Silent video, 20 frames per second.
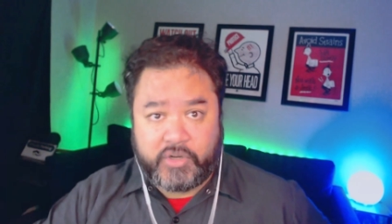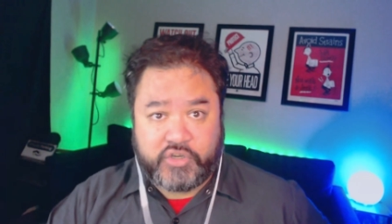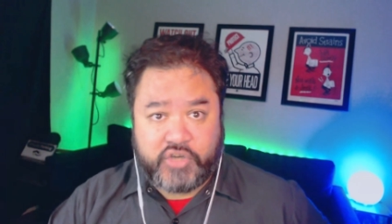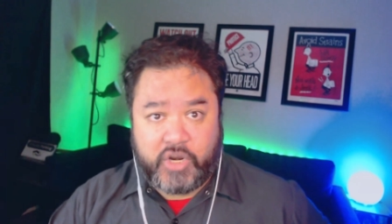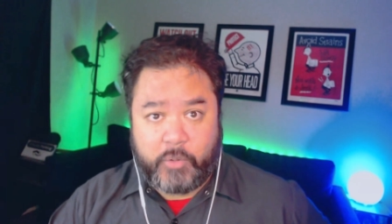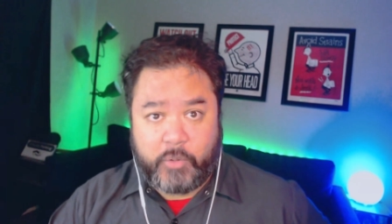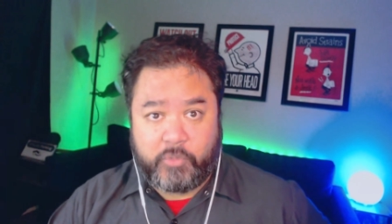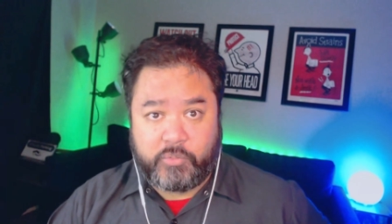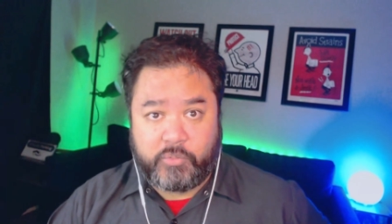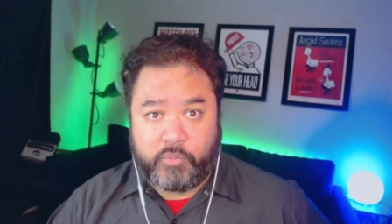
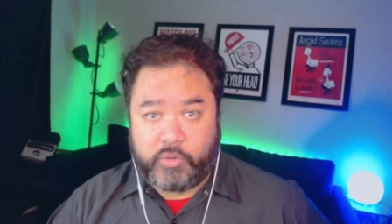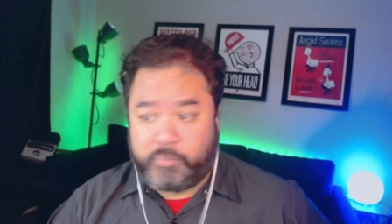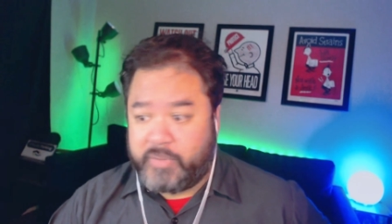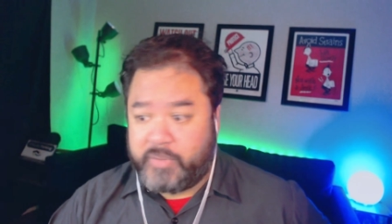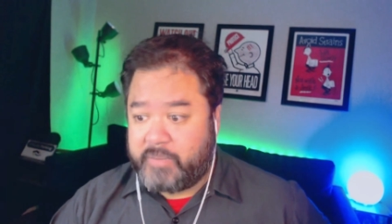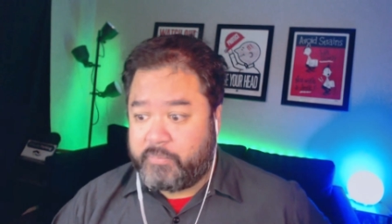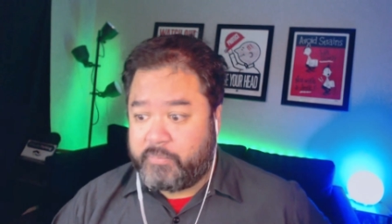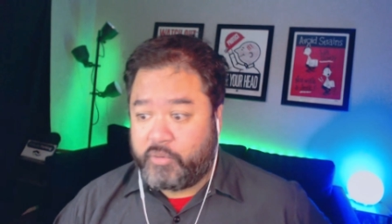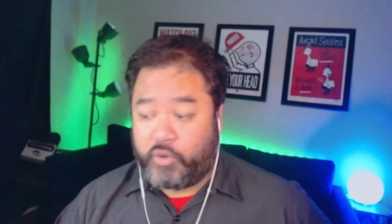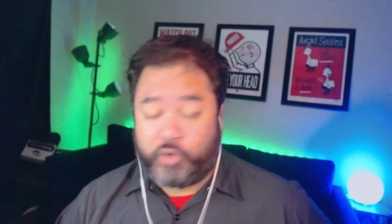share it with more
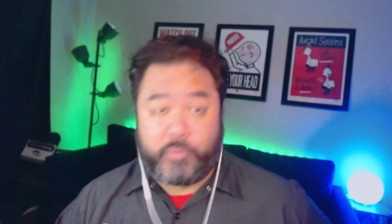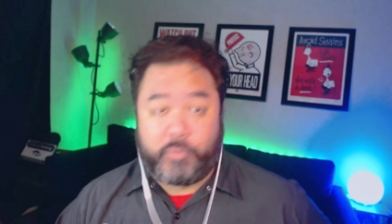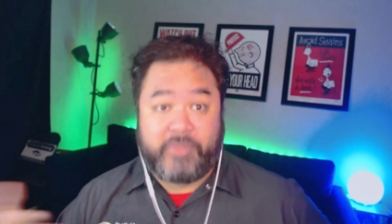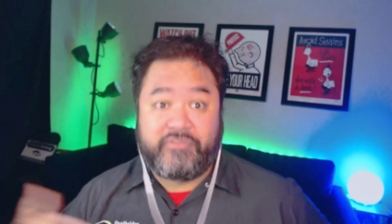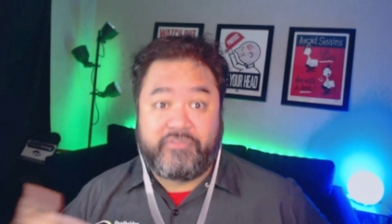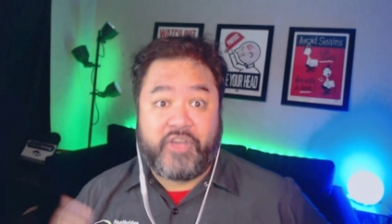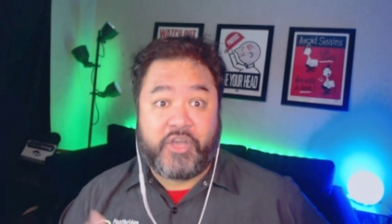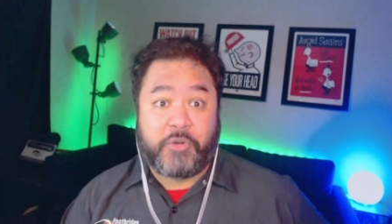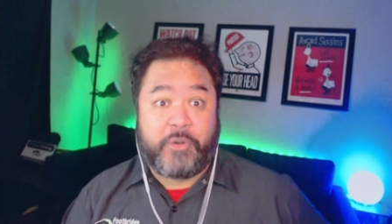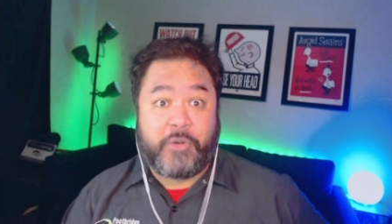people or we've
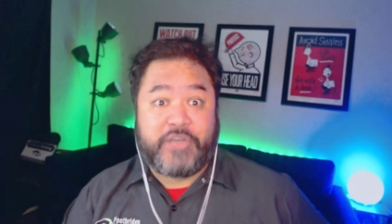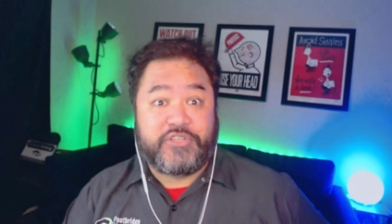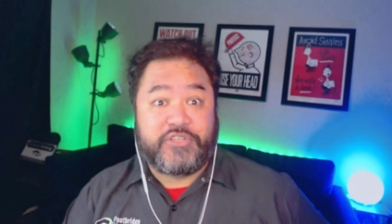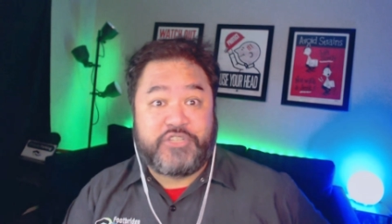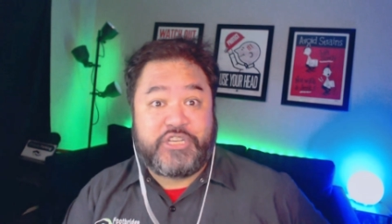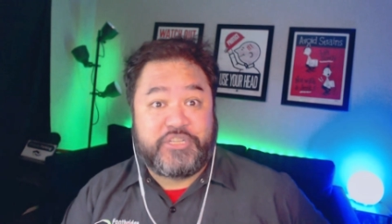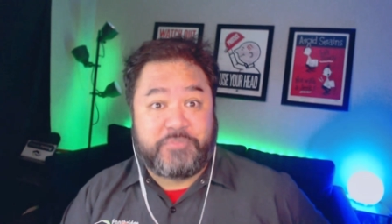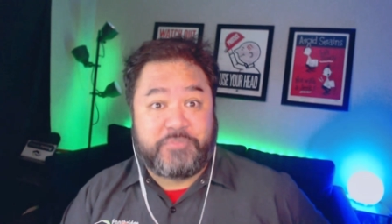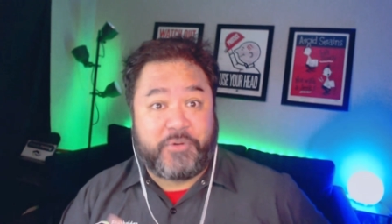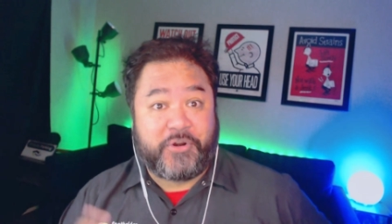got great
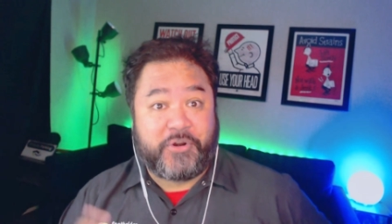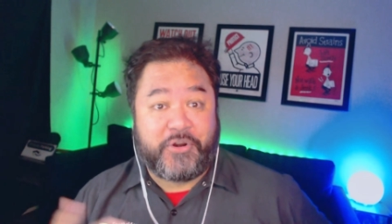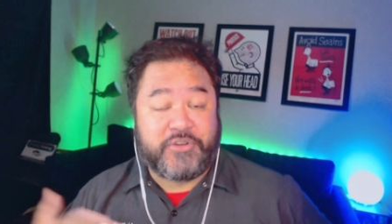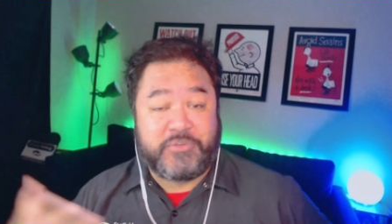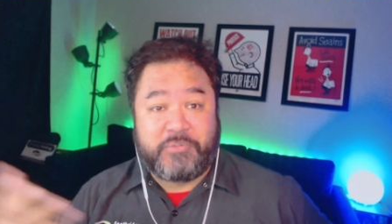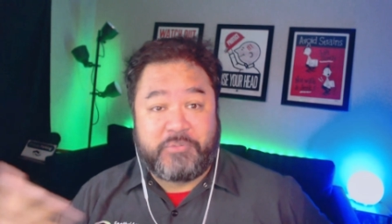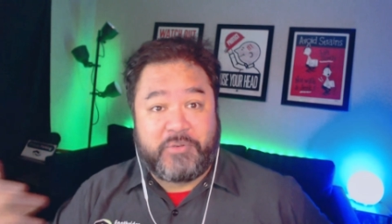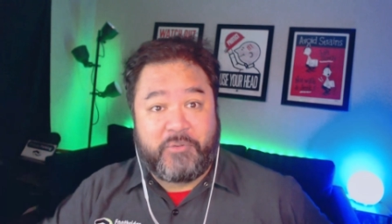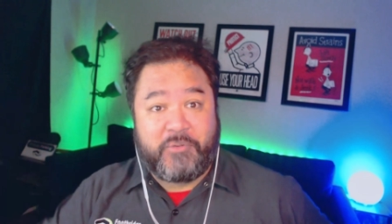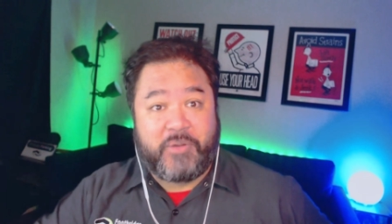cheeseburgers
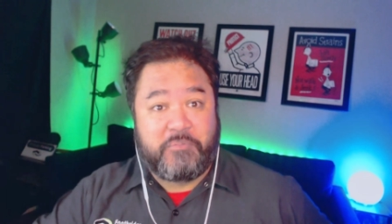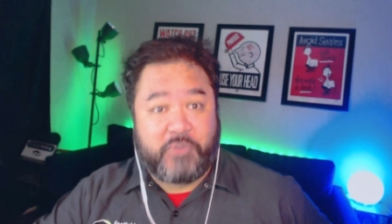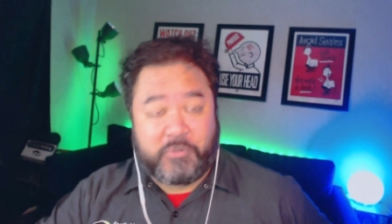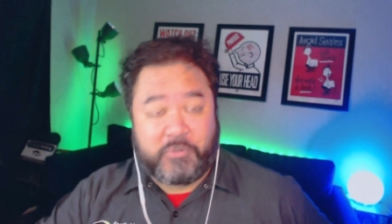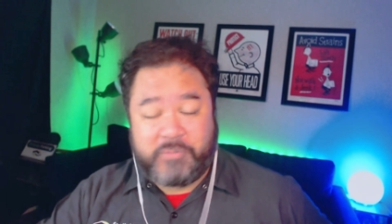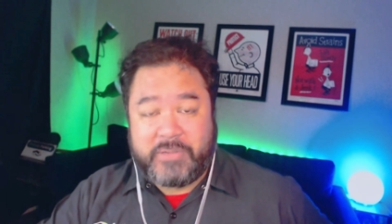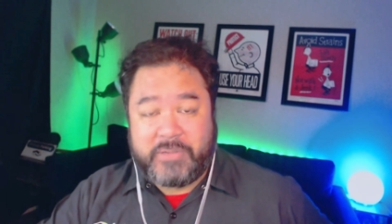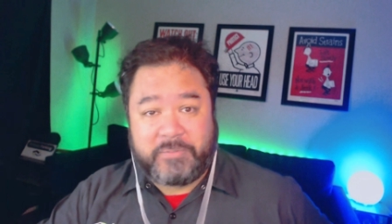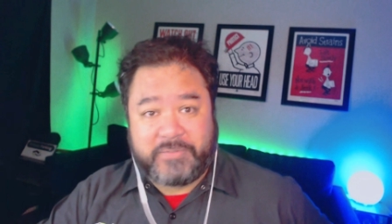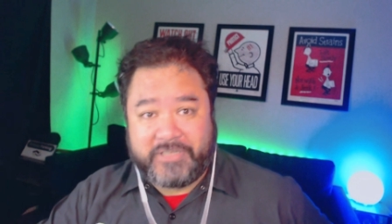and we want more
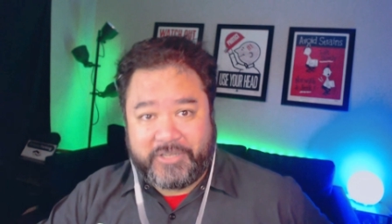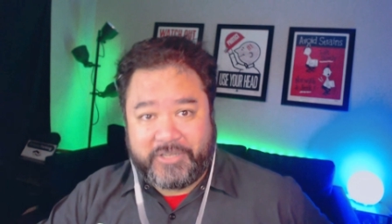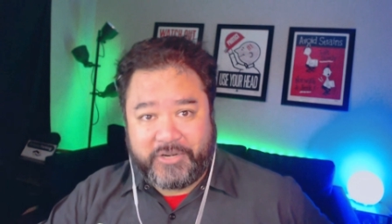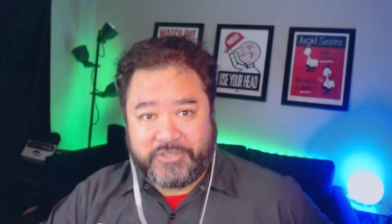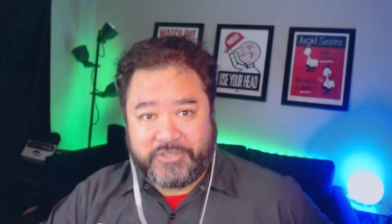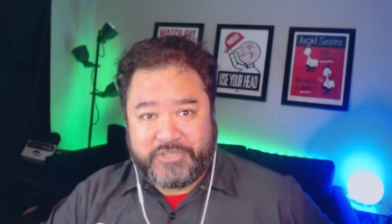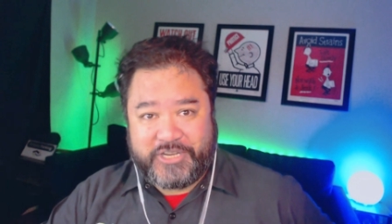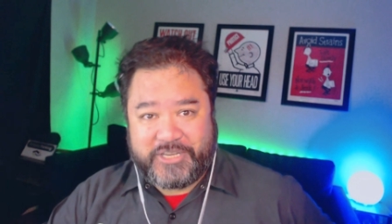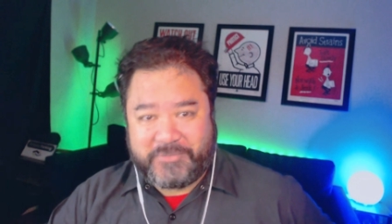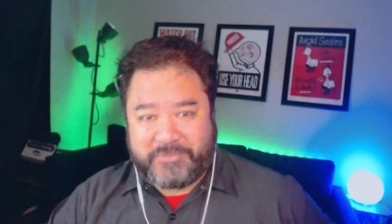people to eat our
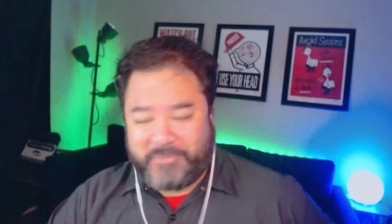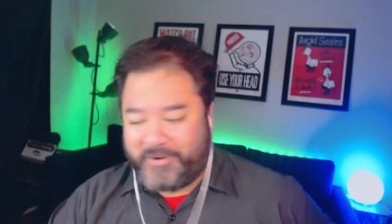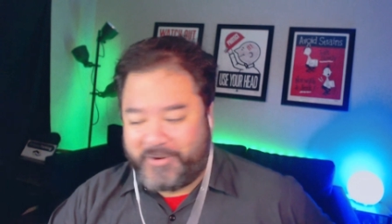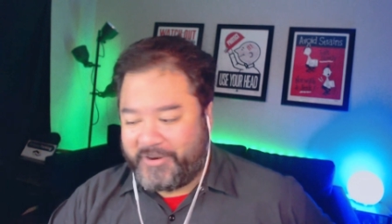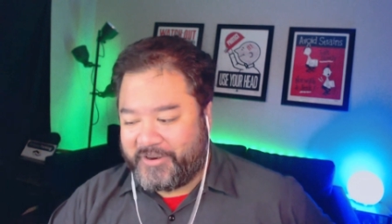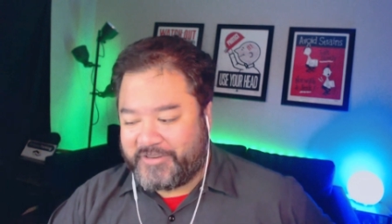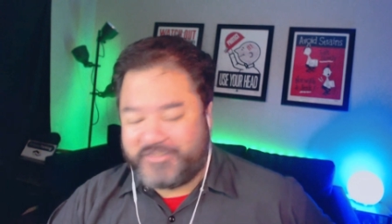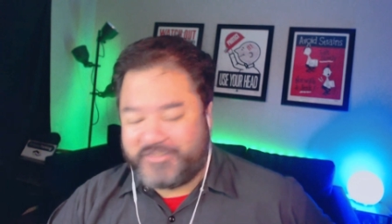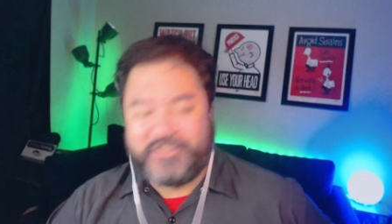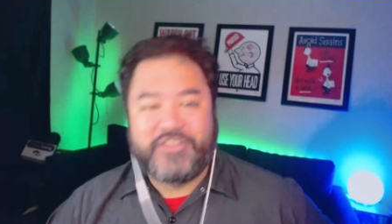
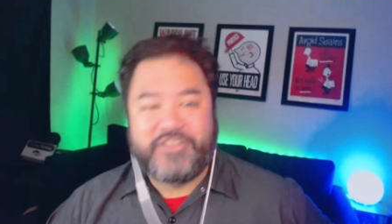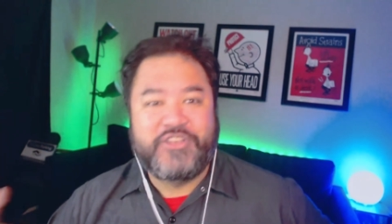cheeseburgers